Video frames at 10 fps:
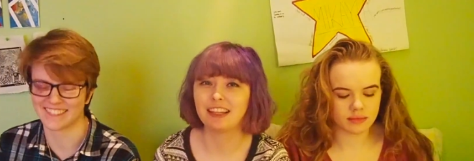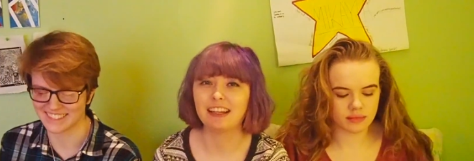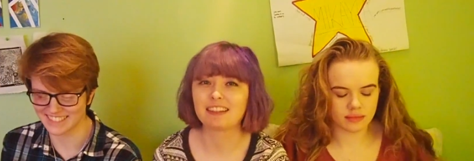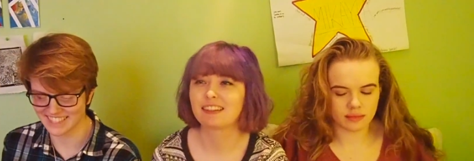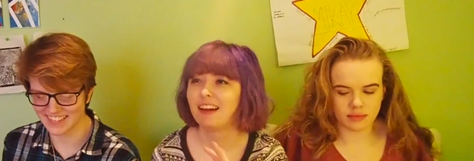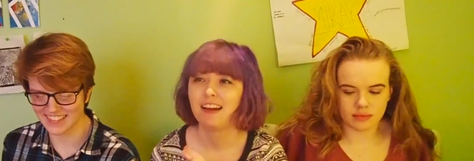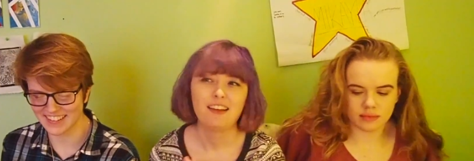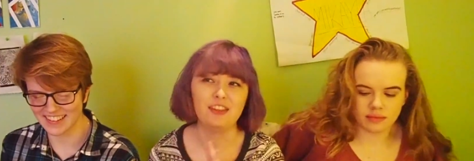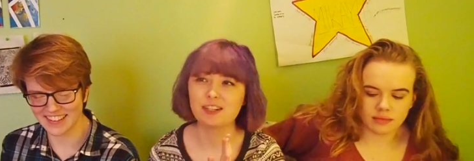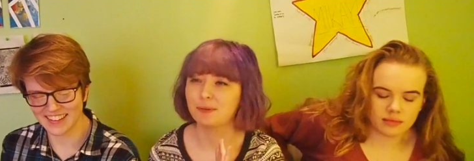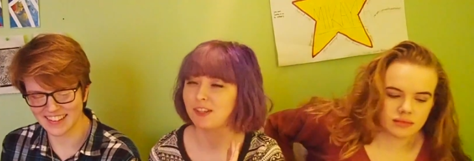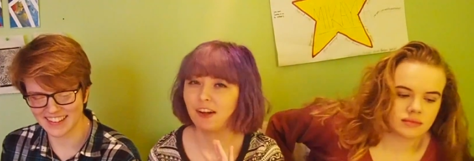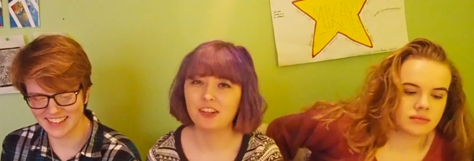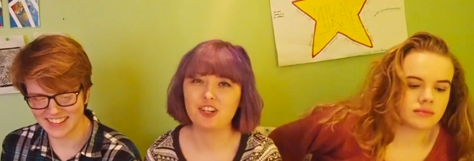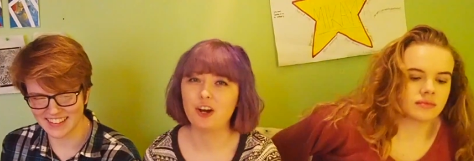Speaker 1: this, this was
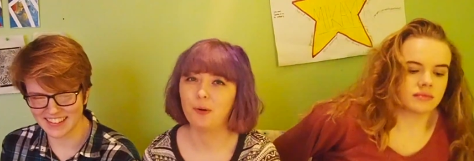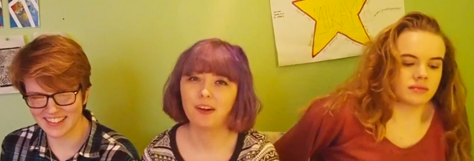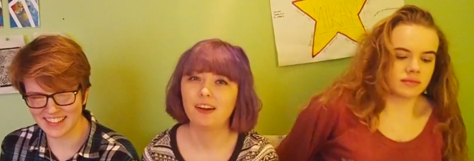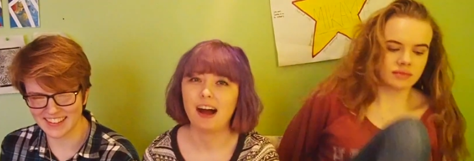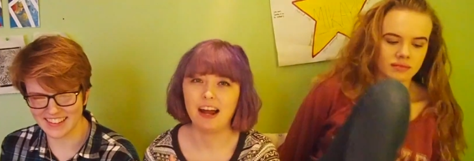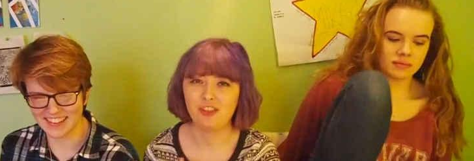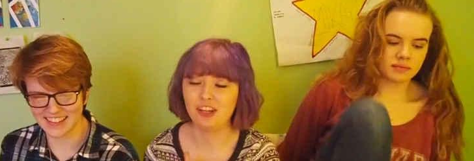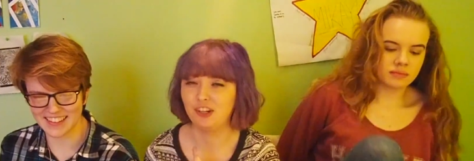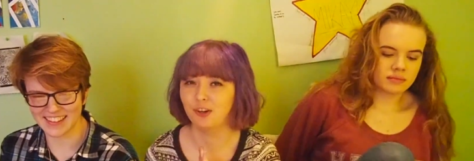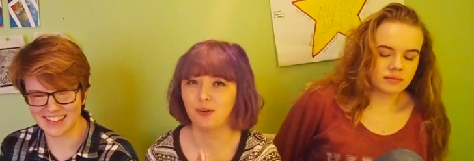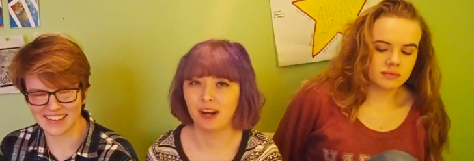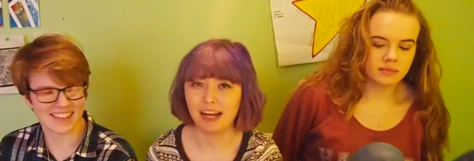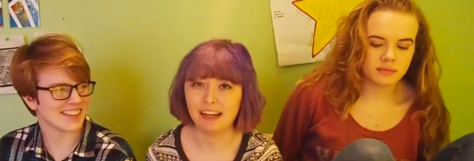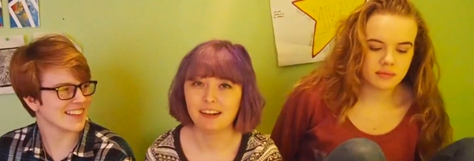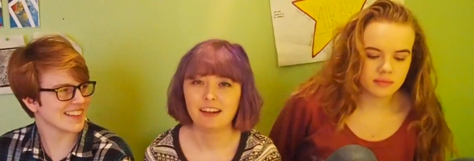all a joke. I think you're
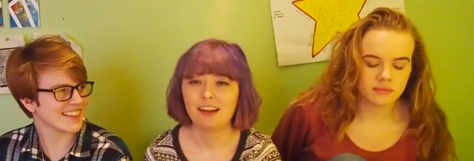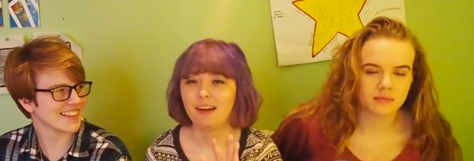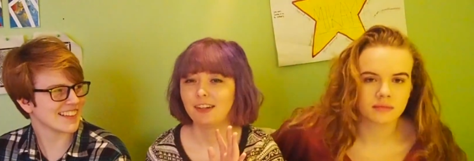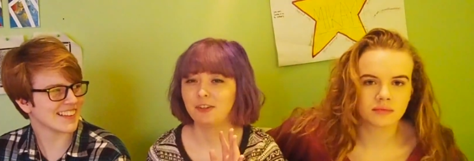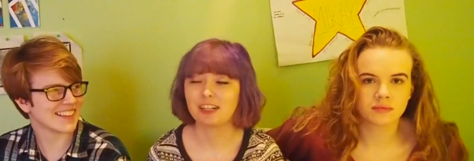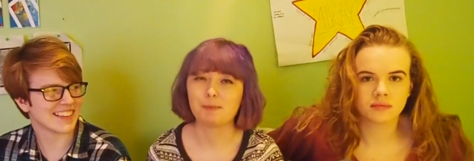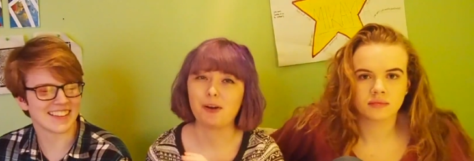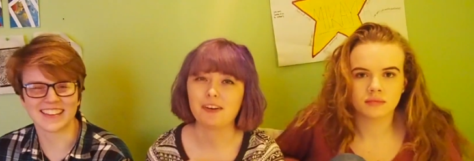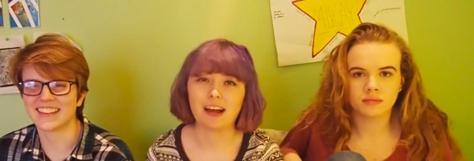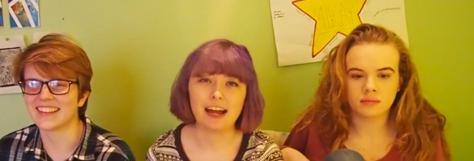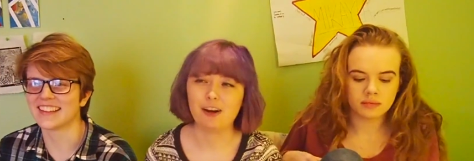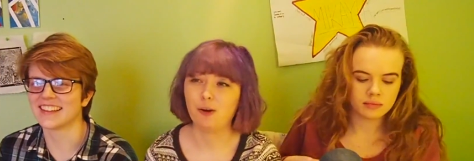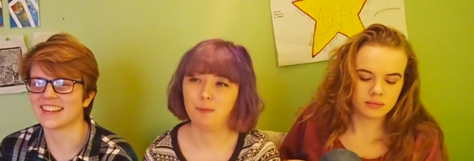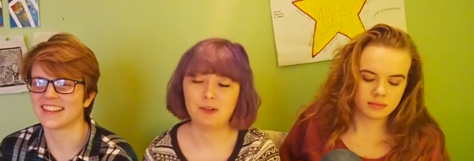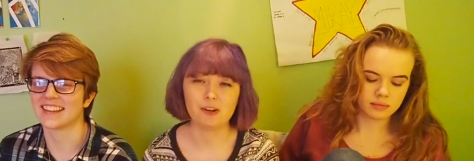great. Chris Martin, I
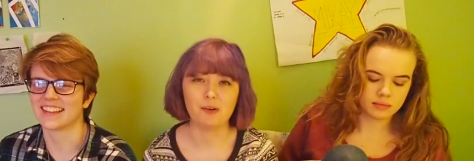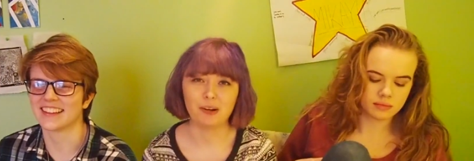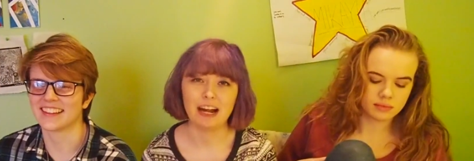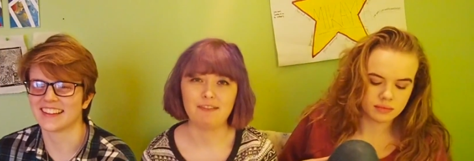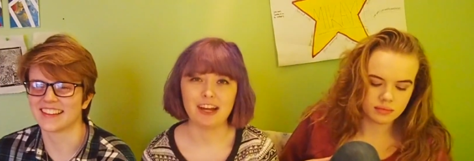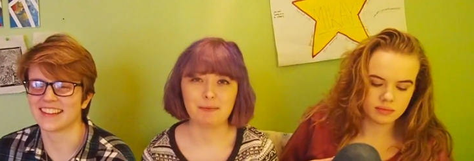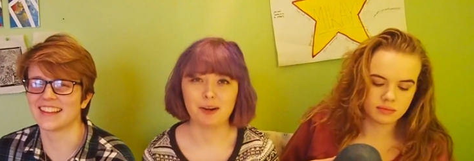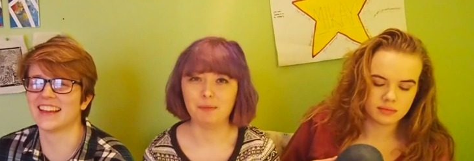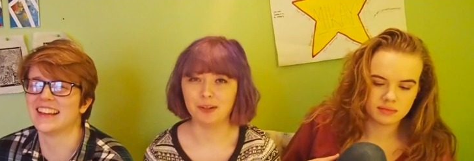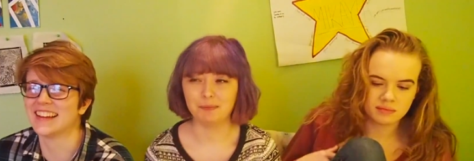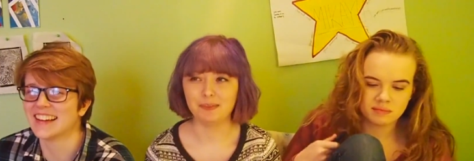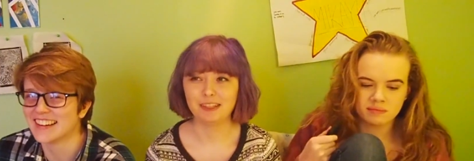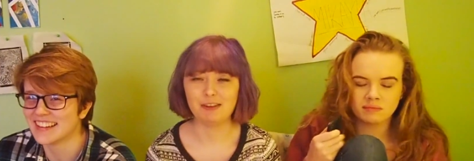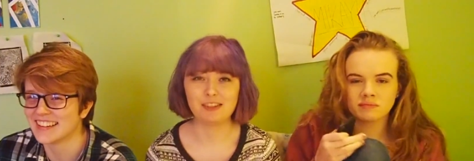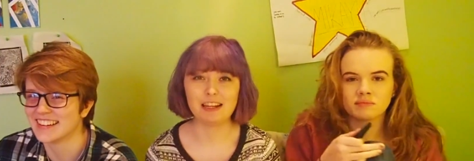hope you don't have that problem.
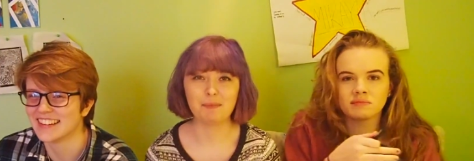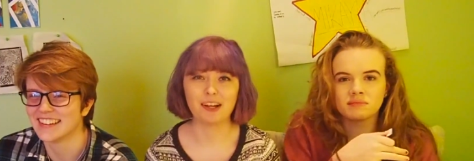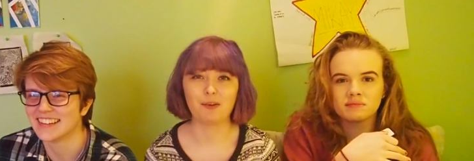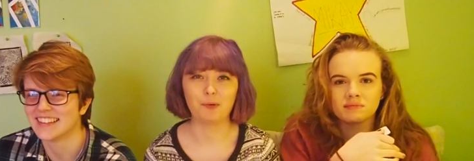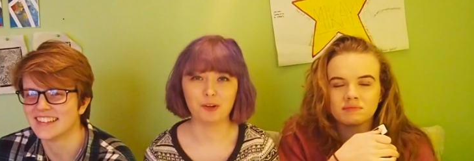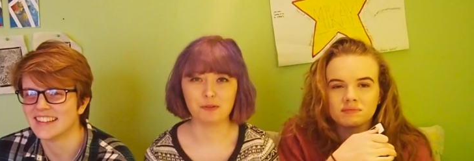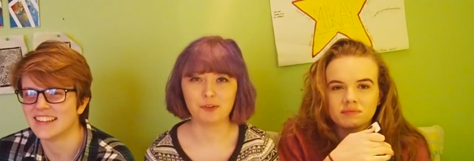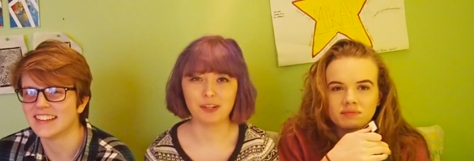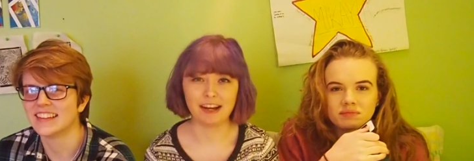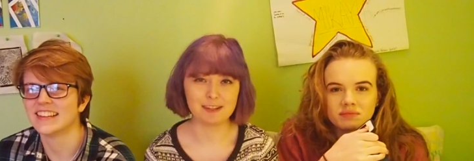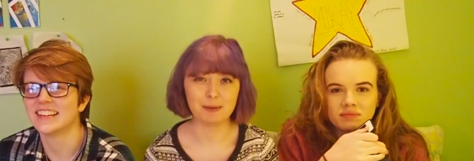You seem like a wonderful, nice